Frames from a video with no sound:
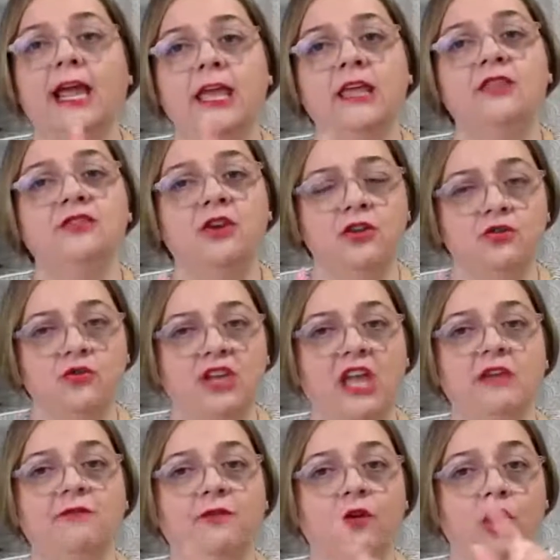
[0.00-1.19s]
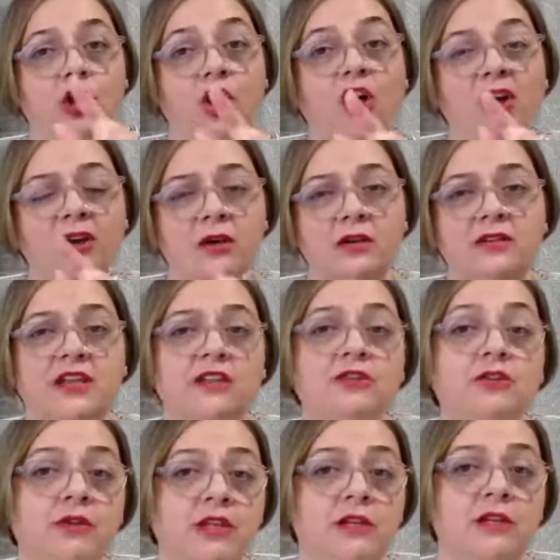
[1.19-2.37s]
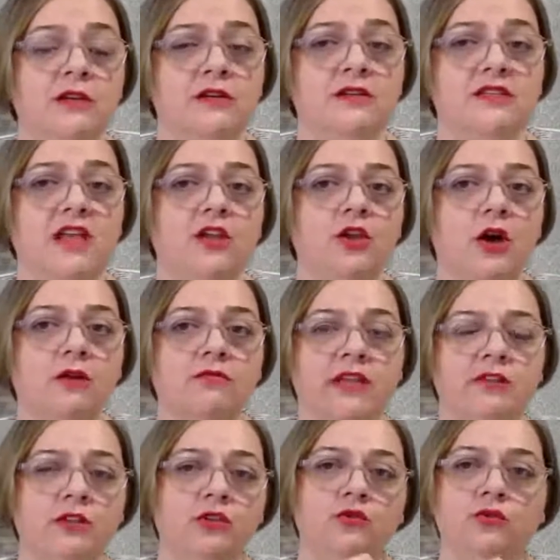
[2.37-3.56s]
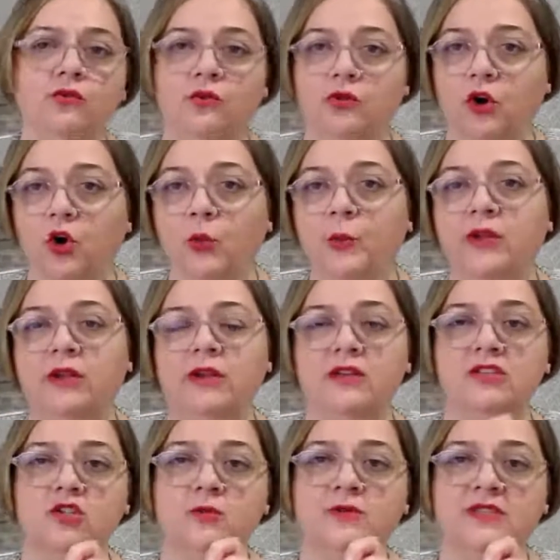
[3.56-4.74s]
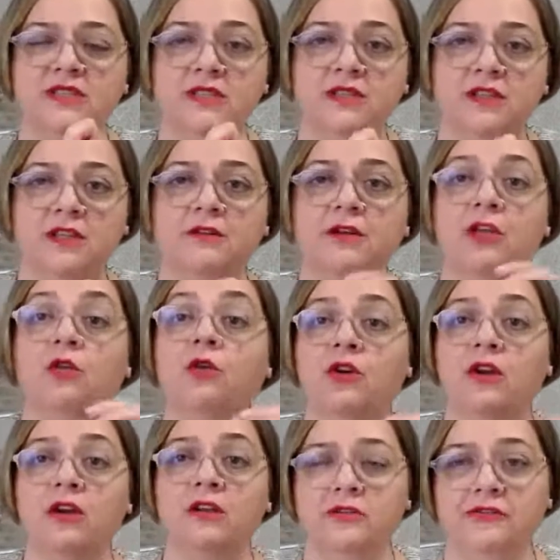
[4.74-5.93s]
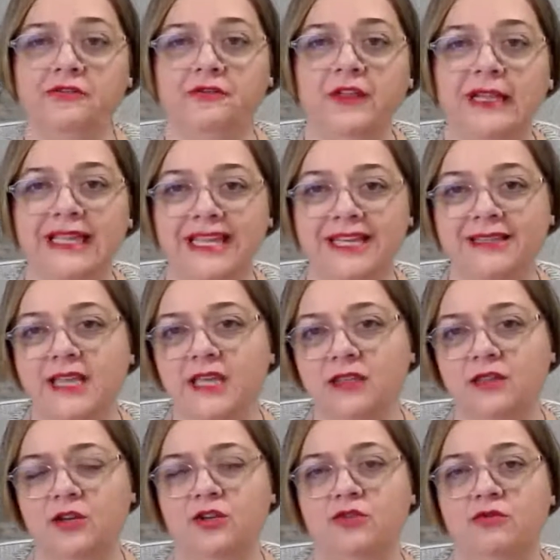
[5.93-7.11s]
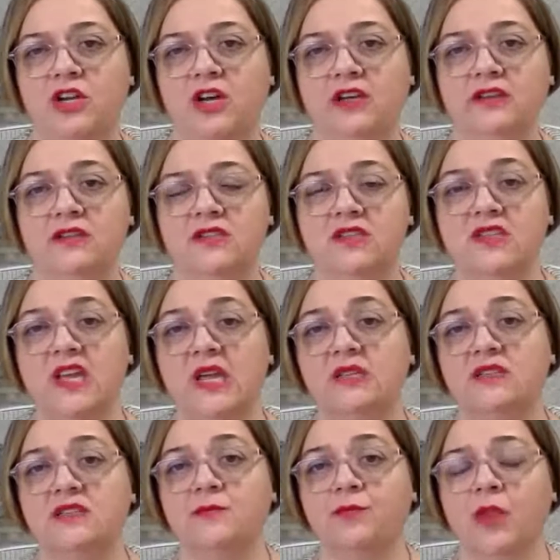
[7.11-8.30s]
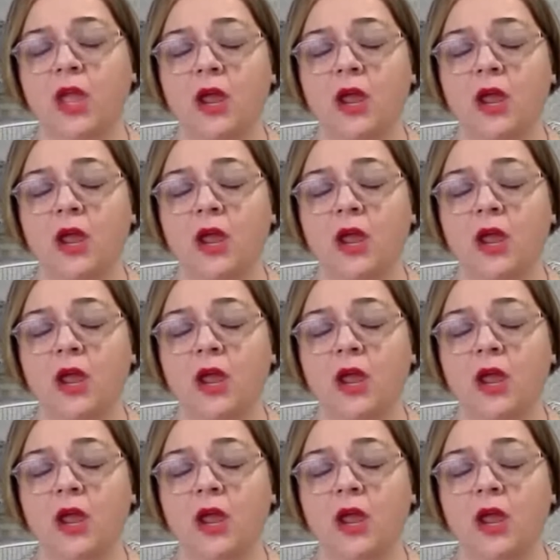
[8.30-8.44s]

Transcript: in the UK for longer than 3 years and you're ready to open a subsidiary or an affiliate in the United States.